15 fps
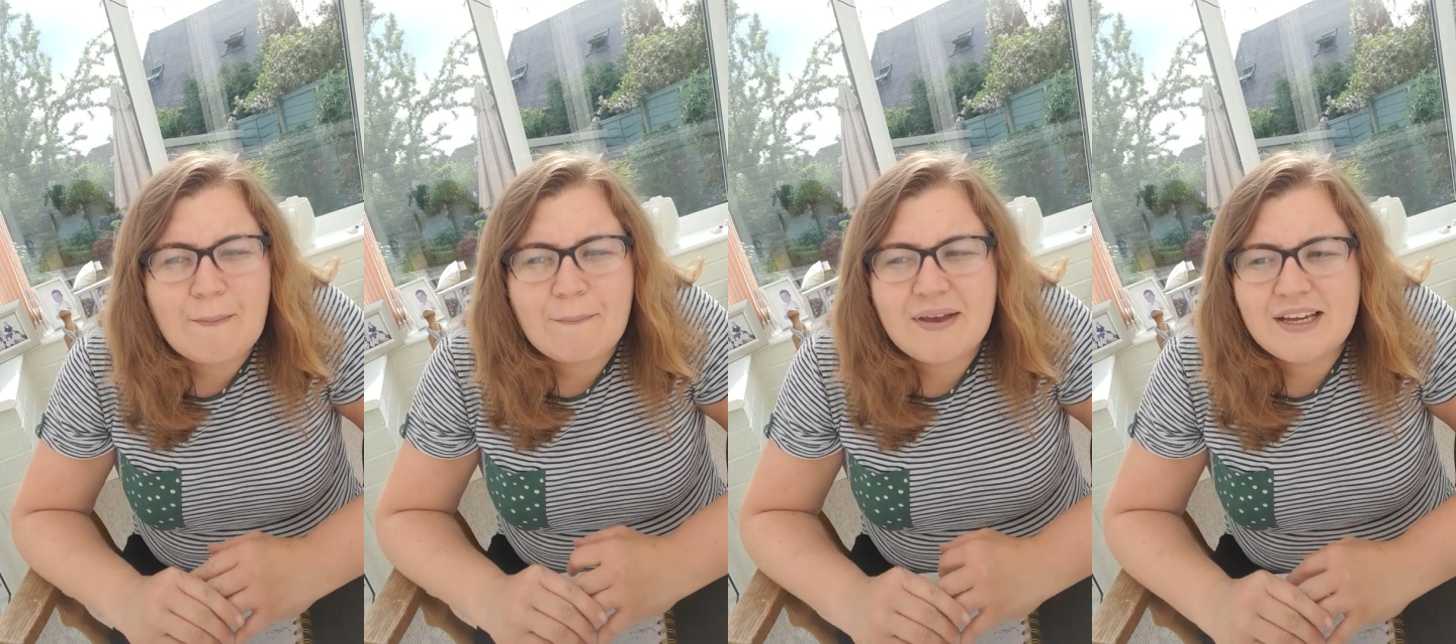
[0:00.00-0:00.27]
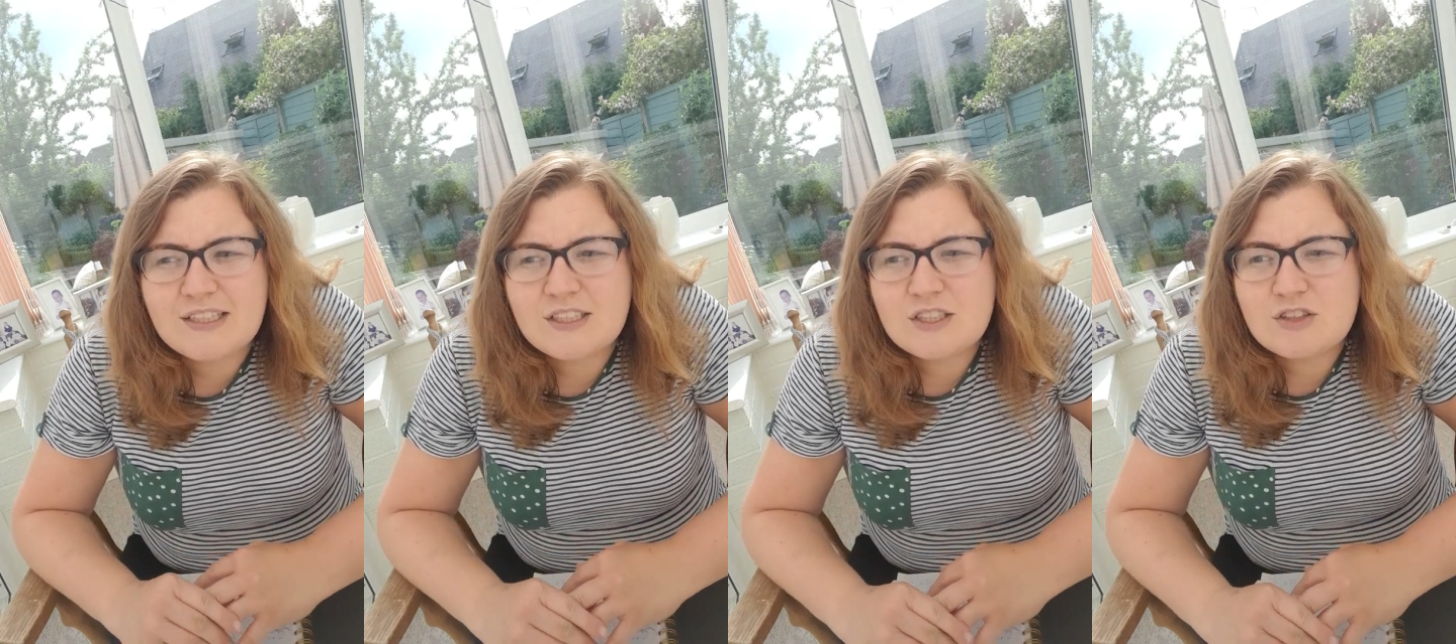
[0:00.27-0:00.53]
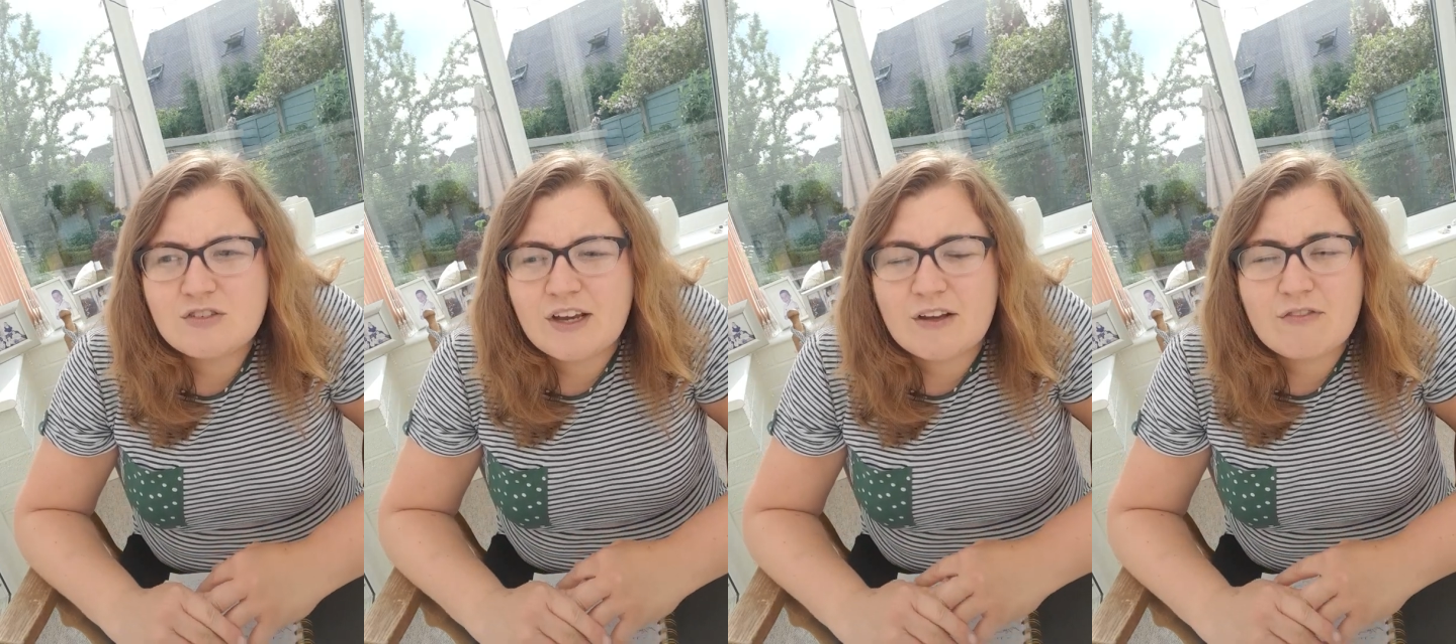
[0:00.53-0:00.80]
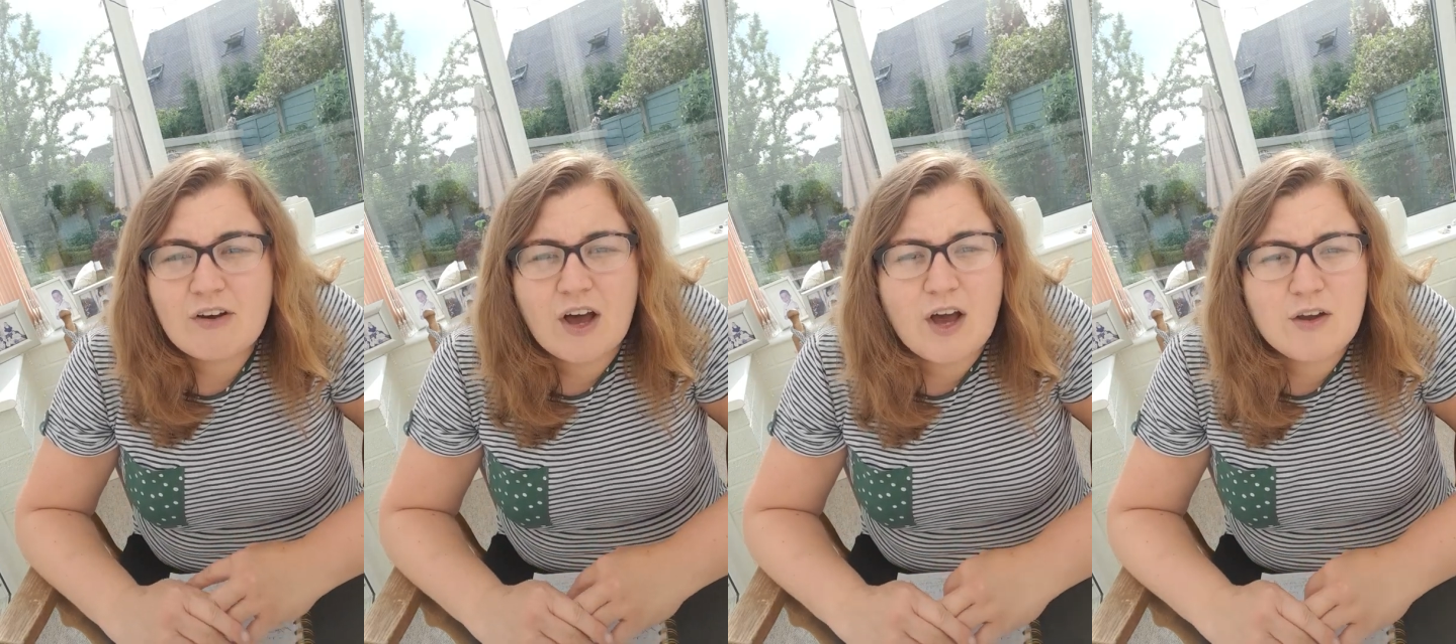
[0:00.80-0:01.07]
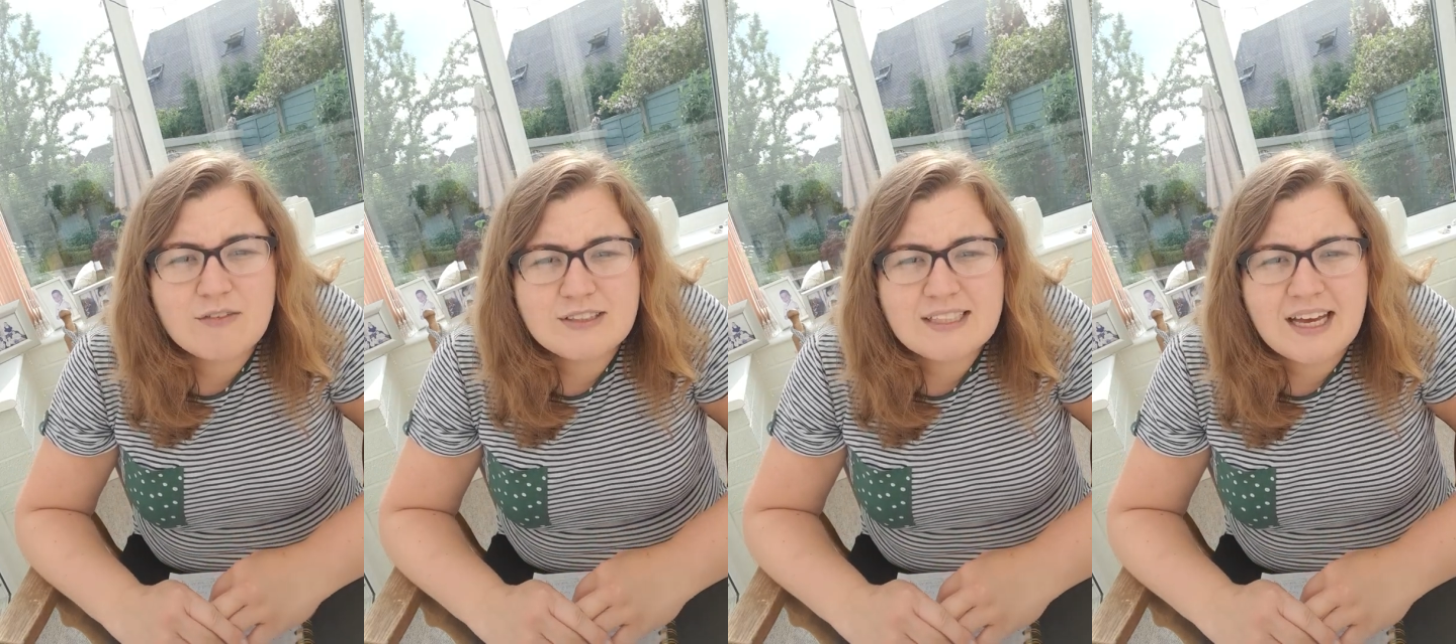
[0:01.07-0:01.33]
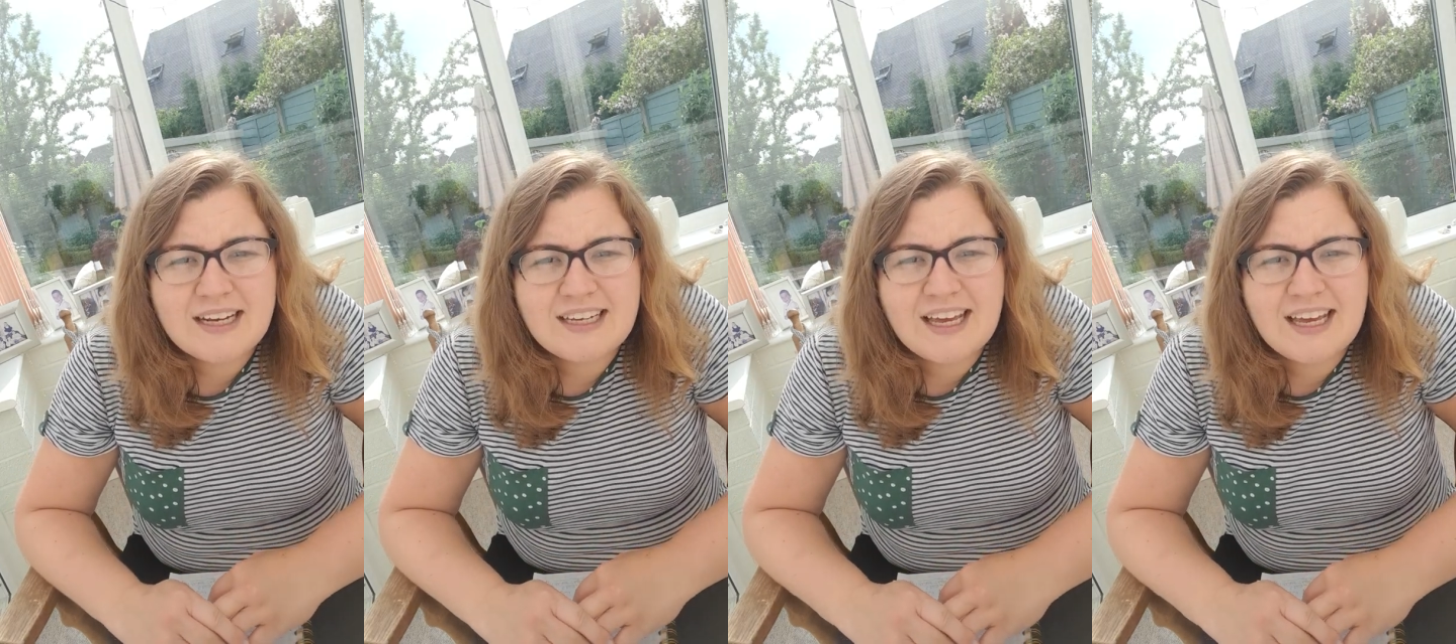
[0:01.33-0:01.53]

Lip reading: industry for over 10